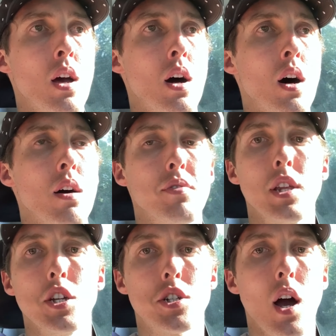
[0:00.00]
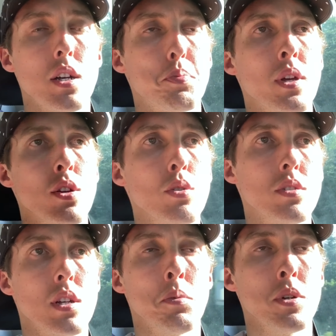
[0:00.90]
of these shocks being
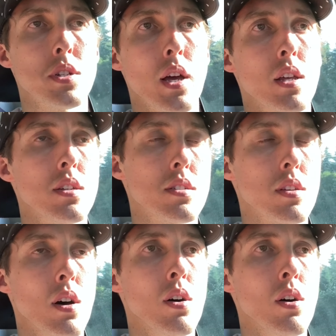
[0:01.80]
used in a Mercedes. So